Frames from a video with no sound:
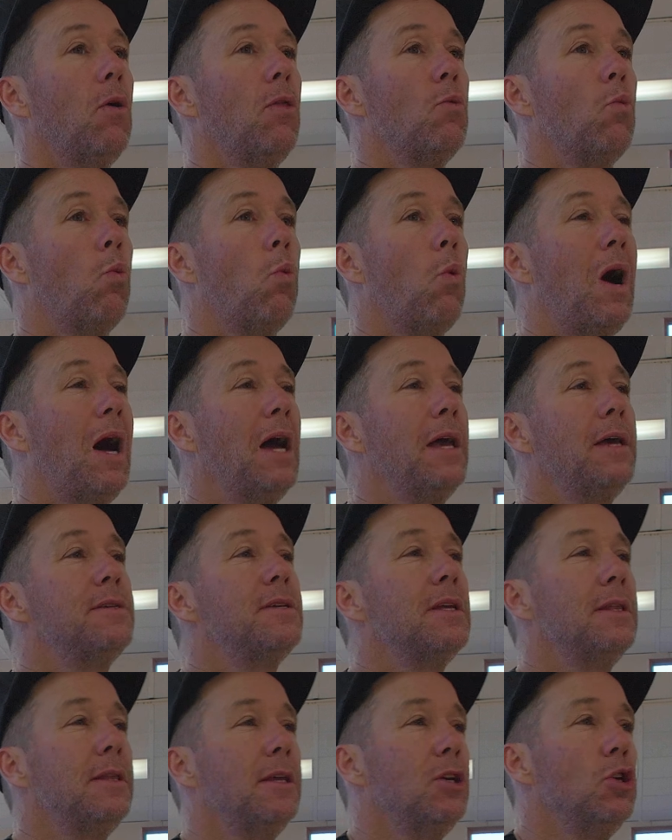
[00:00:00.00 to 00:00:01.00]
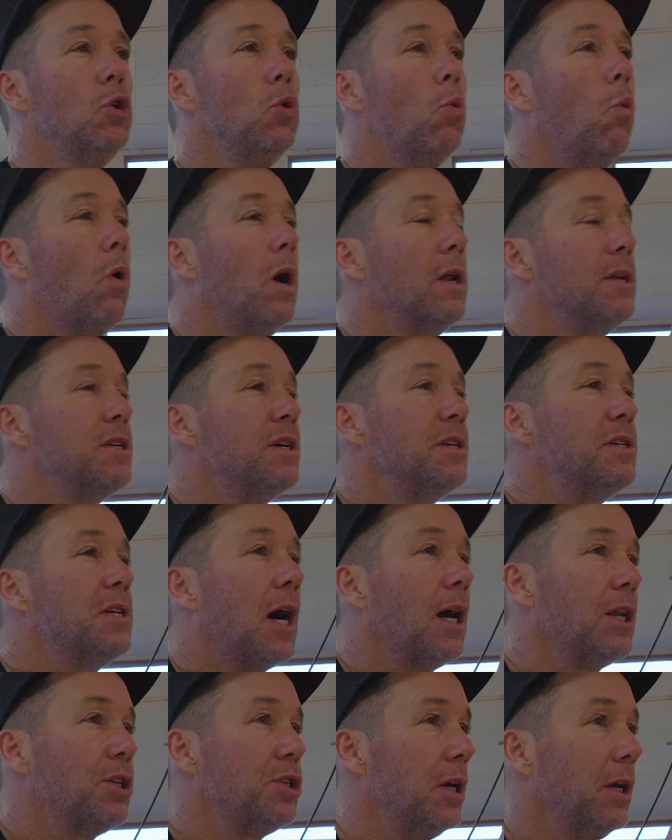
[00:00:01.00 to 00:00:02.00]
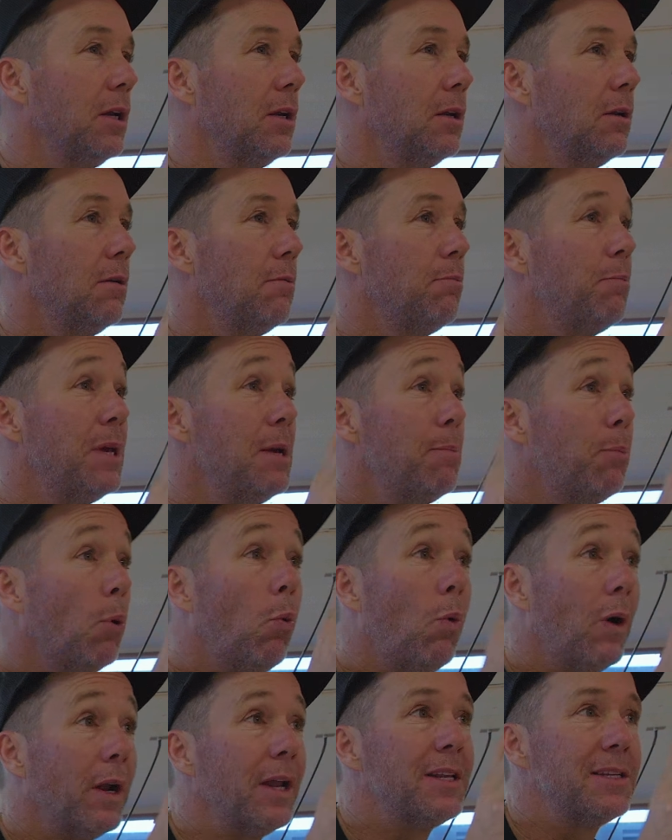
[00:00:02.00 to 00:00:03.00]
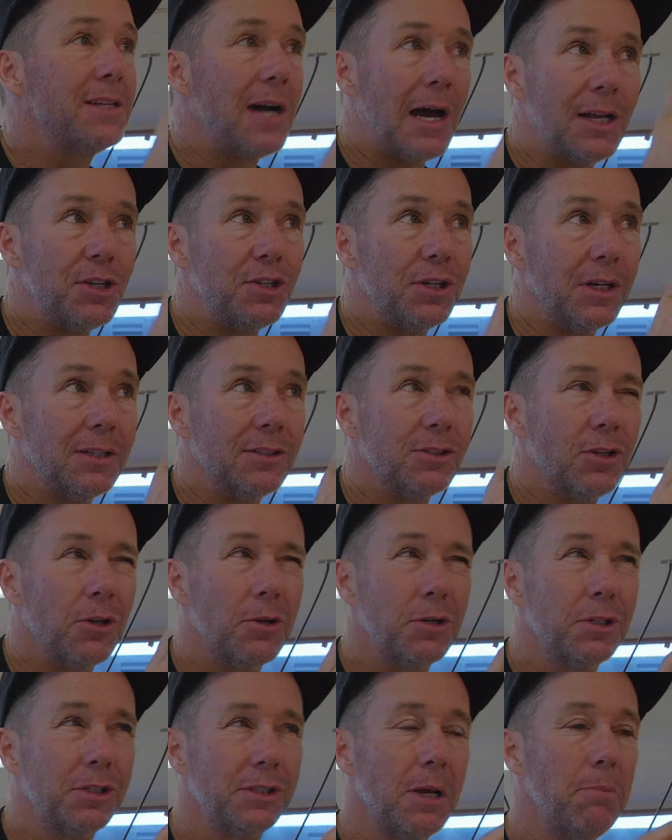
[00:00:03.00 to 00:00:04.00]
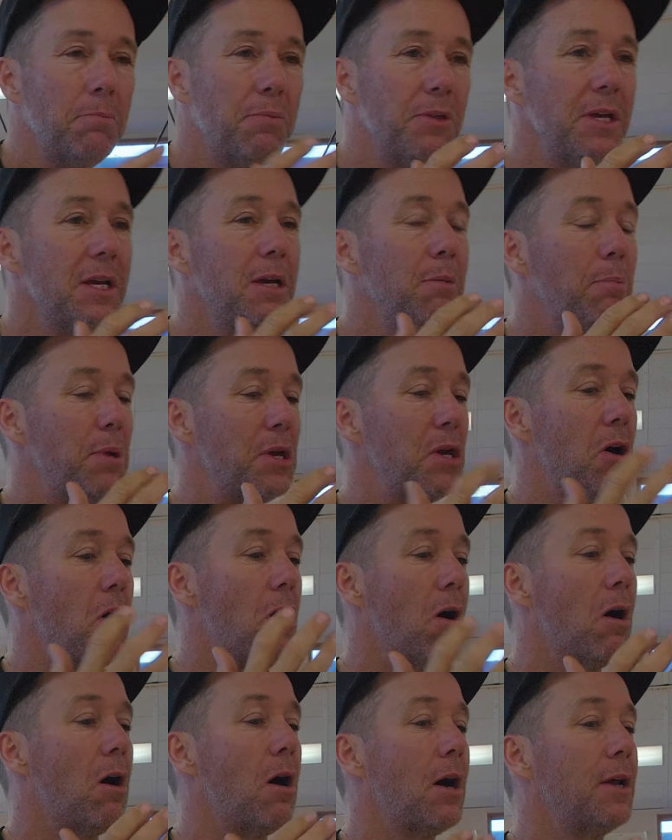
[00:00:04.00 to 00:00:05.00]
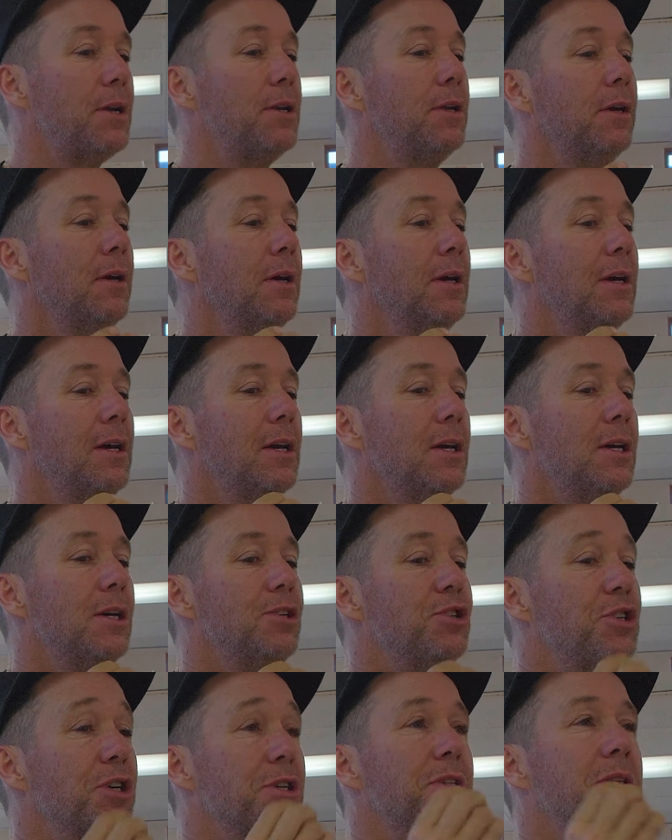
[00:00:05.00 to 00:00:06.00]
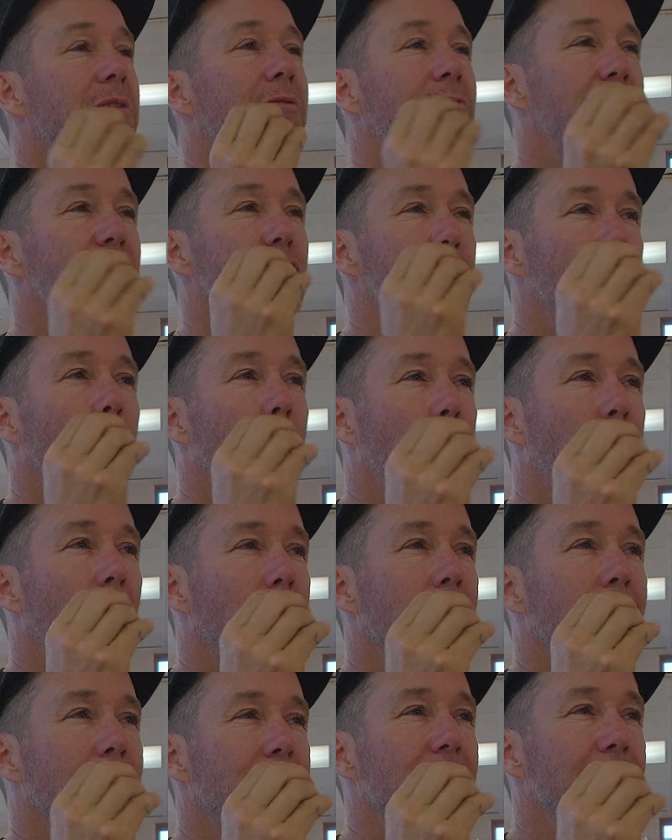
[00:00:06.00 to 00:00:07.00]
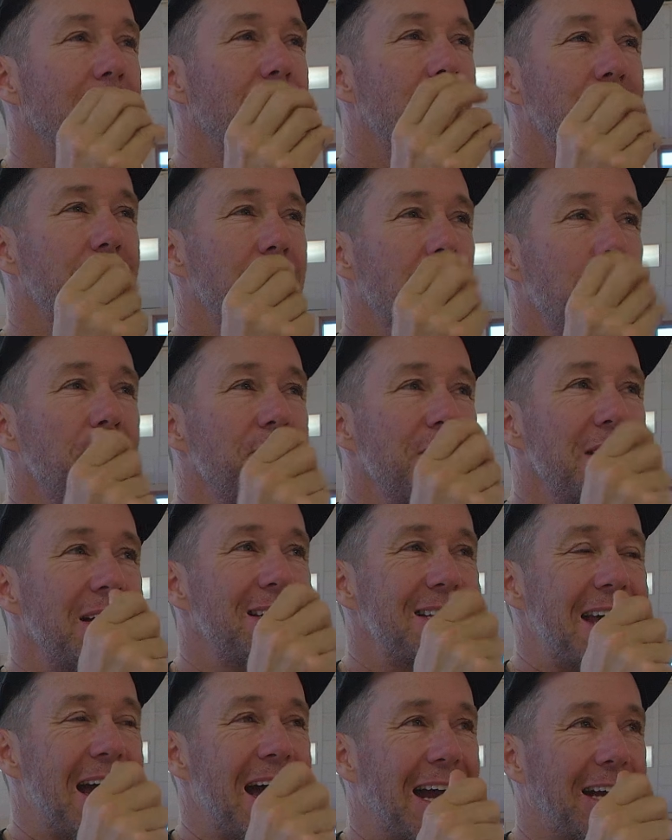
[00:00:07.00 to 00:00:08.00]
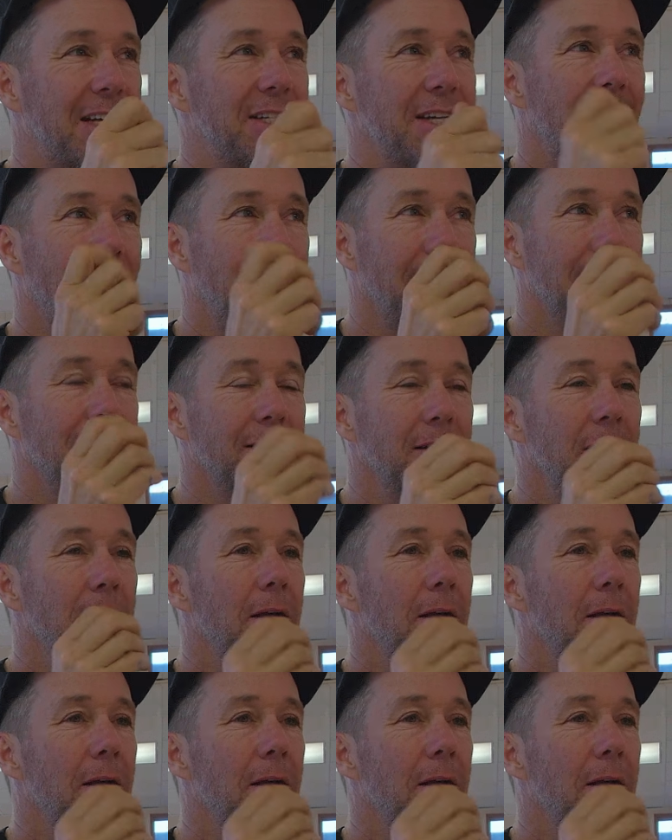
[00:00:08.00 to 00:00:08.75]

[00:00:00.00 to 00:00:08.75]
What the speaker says: why is it that you want to touch it? People want to touch it. So there's something beyond just the visual part of it. There's something tactile.